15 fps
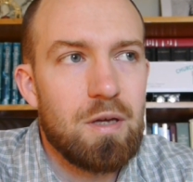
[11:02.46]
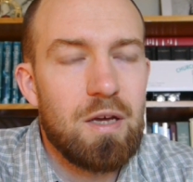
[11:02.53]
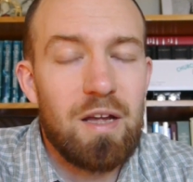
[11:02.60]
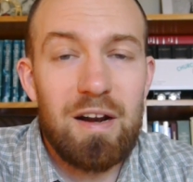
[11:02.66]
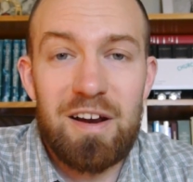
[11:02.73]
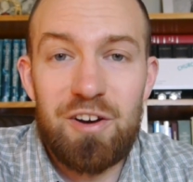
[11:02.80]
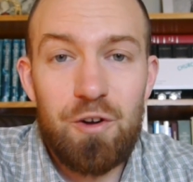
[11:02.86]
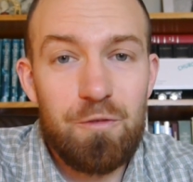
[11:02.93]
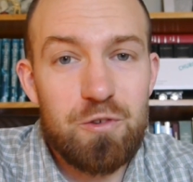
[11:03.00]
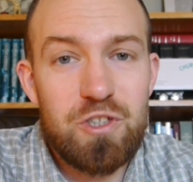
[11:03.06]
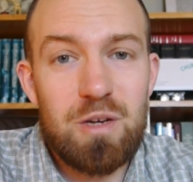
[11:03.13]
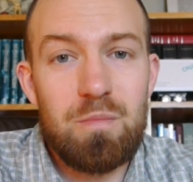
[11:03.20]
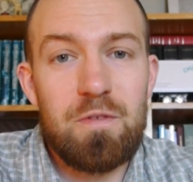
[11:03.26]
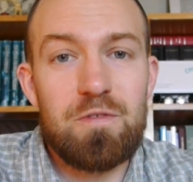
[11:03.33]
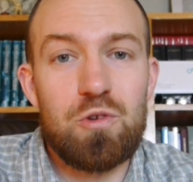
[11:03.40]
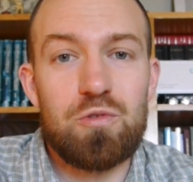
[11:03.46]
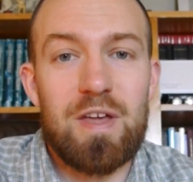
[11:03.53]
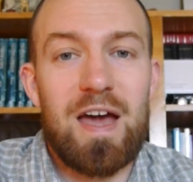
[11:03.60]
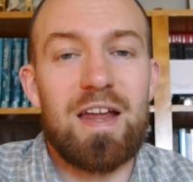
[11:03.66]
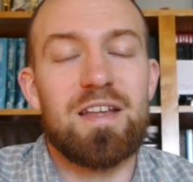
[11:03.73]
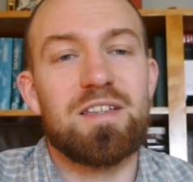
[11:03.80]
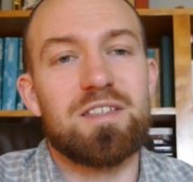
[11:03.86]
And I know for some of you
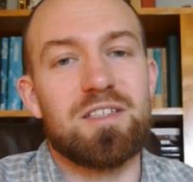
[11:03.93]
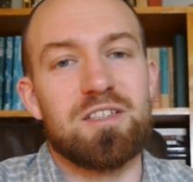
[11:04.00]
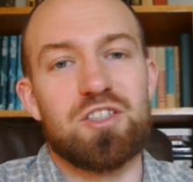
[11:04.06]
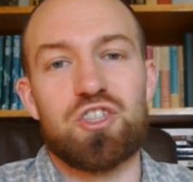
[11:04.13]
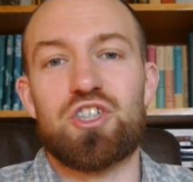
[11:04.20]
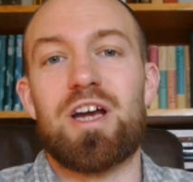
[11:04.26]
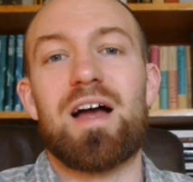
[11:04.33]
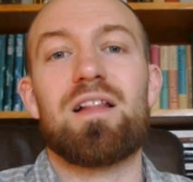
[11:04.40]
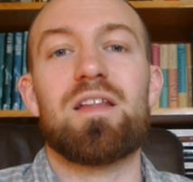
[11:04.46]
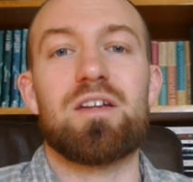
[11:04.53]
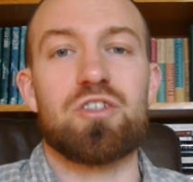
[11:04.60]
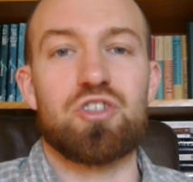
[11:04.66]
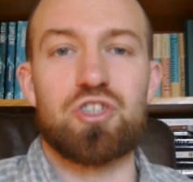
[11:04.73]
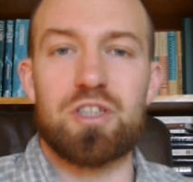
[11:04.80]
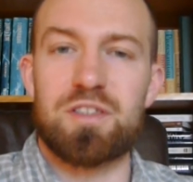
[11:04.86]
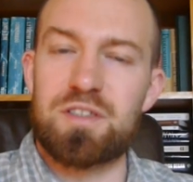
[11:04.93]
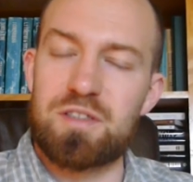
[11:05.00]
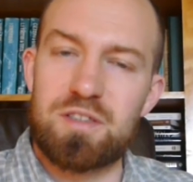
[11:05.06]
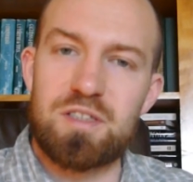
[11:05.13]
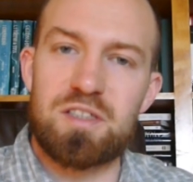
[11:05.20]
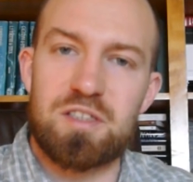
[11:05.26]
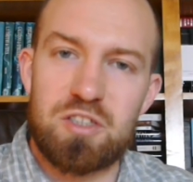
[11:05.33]
that is a challenge.
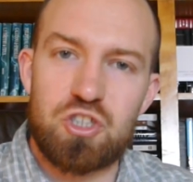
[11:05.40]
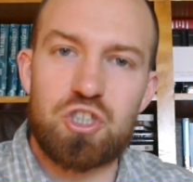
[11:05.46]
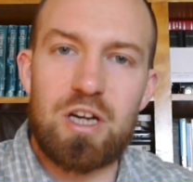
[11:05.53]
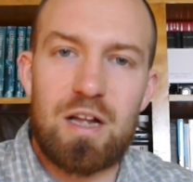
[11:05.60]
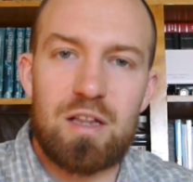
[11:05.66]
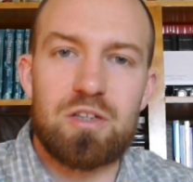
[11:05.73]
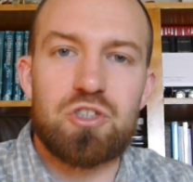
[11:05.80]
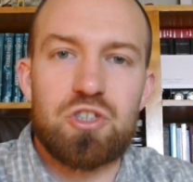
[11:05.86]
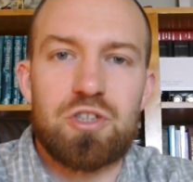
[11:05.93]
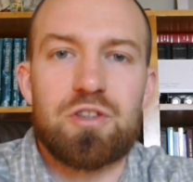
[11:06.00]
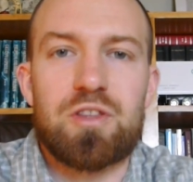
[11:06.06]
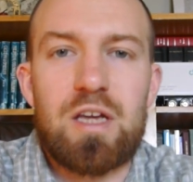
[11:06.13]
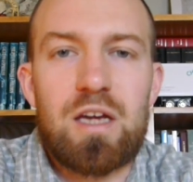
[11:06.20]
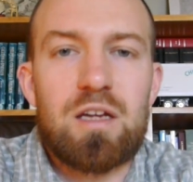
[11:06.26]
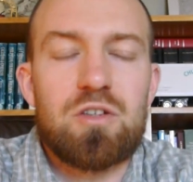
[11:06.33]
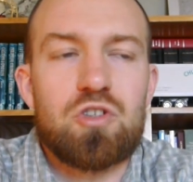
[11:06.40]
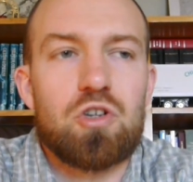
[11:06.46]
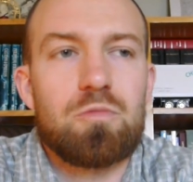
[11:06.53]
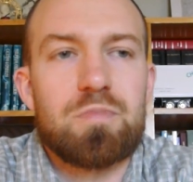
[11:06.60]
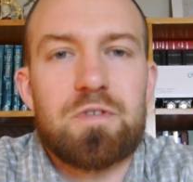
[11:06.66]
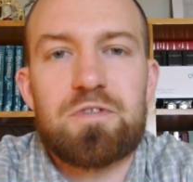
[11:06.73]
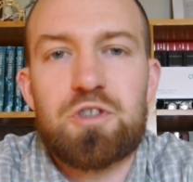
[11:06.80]
It's a challenge to think in
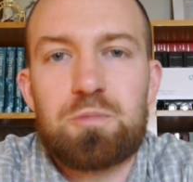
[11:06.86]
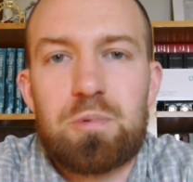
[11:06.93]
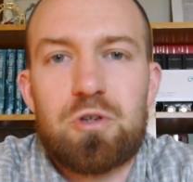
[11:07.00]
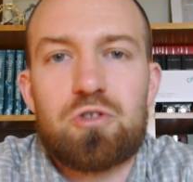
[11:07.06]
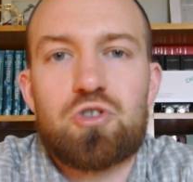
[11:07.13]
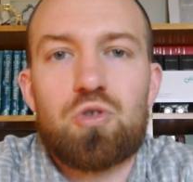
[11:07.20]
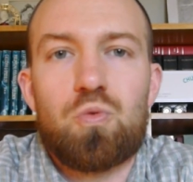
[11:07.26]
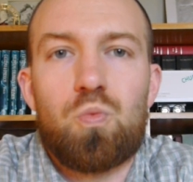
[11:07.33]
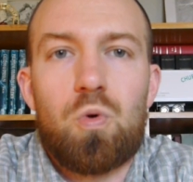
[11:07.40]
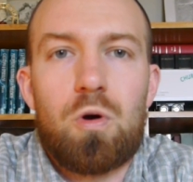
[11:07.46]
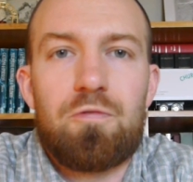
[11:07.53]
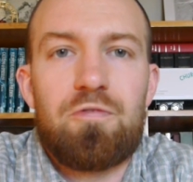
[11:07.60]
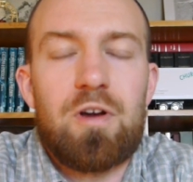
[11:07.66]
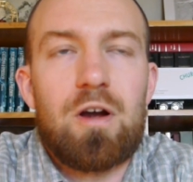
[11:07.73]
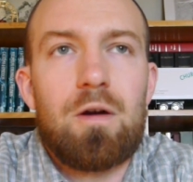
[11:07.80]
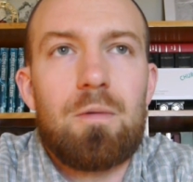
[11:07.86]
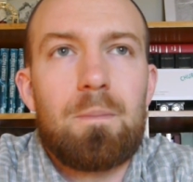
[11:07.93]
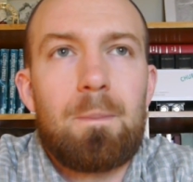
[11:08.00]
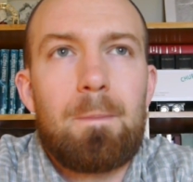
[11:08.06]
terms of spiritual warfare.